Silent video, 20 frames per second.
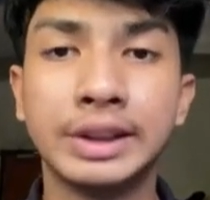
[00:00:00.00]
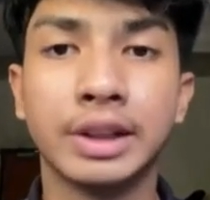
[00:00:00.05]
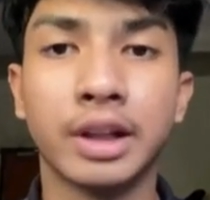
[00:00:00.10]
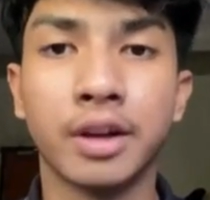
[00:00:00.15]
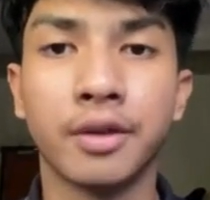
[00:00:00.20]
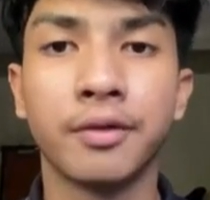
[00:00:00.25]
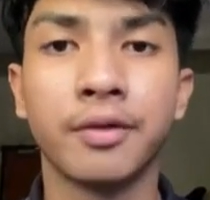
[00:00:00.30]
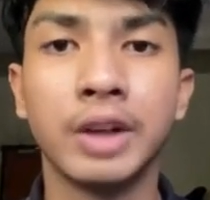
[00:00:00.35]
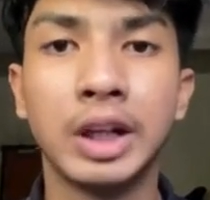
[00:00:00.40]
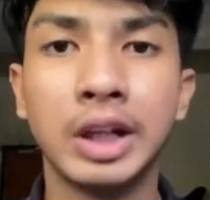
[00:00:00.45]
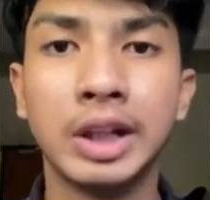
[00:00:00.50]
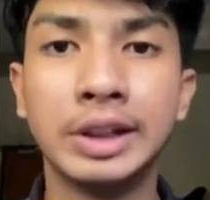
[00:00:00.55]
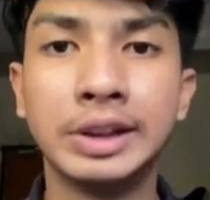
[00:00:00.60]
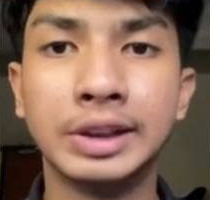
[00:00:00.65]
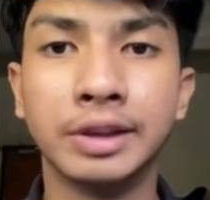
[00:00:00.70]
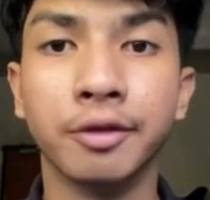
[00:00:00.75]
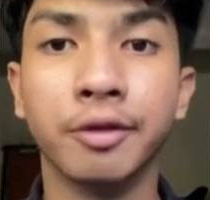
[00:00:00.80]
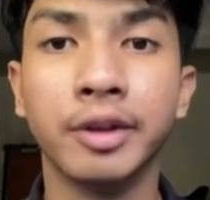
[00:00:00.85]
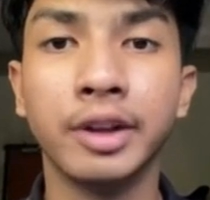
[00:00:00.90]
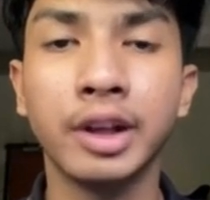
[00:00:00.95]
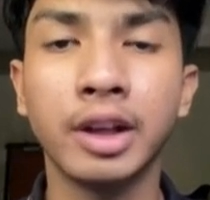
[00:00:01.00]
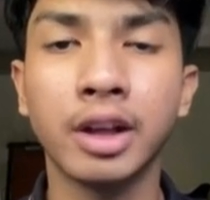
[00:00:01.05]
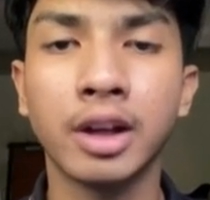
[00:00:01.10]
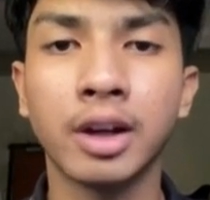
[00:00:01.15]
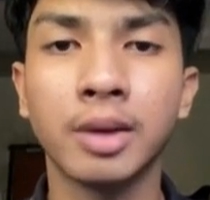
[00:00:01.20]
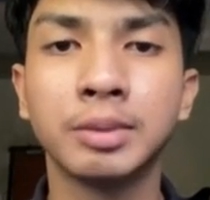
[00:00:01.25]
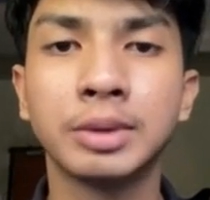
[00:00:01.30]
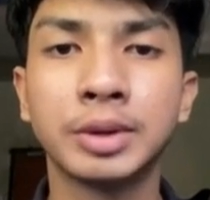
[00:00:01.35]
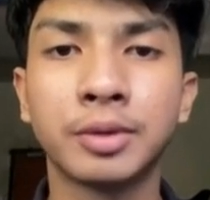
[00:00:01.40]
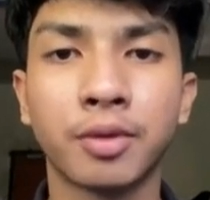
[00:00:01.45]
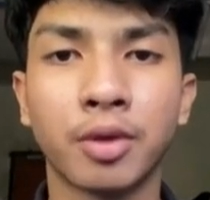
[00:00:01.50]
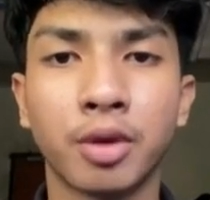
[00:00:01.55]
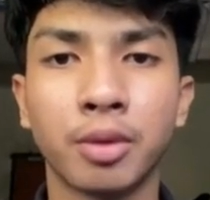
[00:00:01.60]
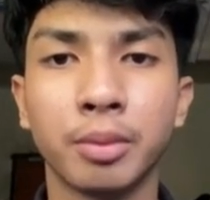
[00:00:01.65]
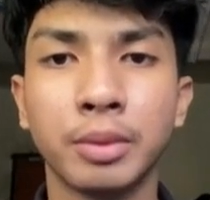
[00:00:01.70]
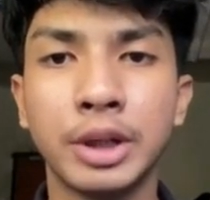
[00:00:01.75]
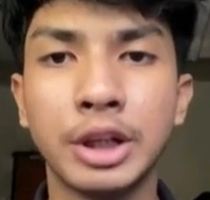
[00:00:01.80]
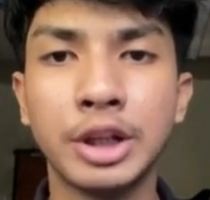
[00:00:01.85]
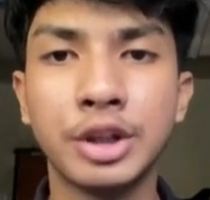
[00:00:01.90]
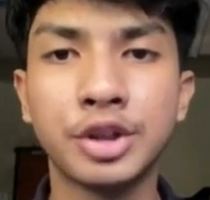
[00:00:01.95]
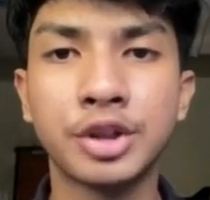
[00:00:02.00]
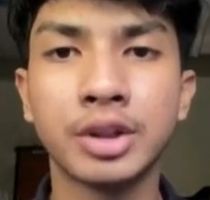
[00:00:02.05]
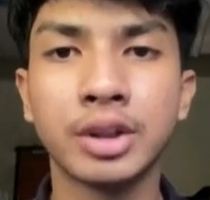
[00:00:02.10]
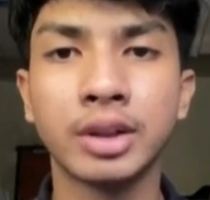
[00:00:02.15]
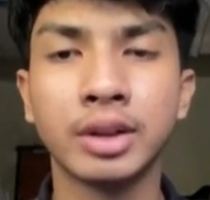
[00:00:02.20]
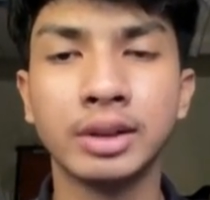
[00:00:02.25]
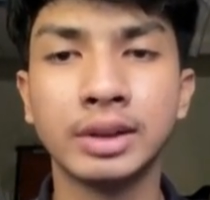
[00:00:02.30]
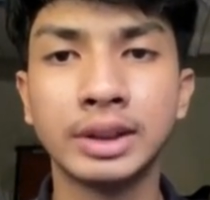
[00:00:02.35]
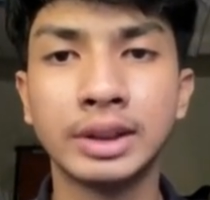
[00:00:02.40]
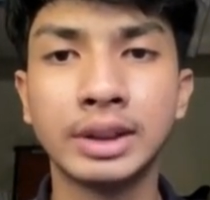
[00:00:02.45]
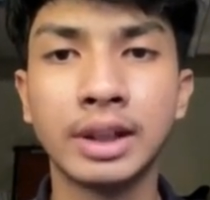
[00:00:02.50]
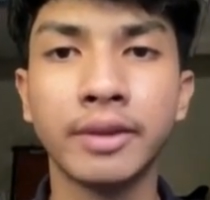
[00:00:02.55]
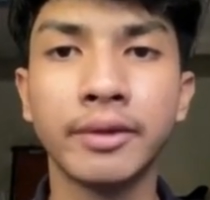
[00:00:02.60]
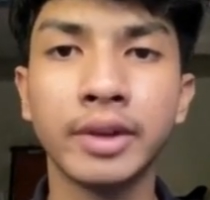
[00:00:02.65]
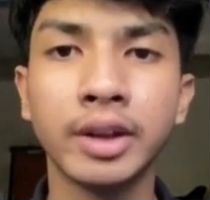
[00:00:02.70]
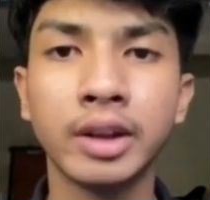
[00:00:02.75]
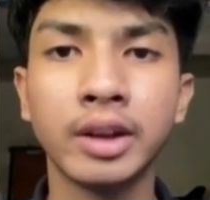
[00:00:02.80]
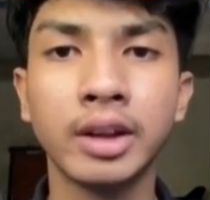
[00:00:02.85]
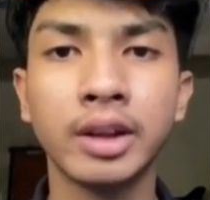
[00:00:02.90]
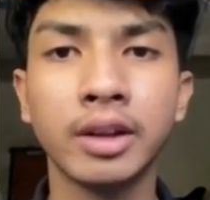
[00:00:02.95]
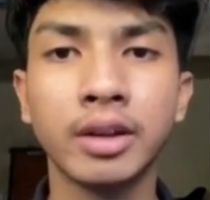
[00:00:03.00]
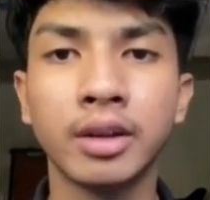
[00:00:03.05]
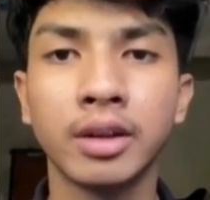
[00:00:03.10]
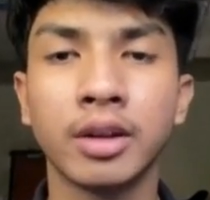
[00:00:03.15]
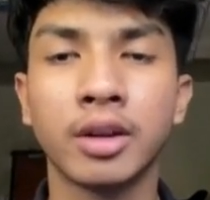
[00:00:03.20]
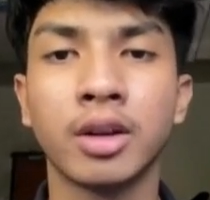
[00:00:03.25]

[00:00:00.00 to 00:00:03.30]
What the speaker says: that fill this survey comes from age 17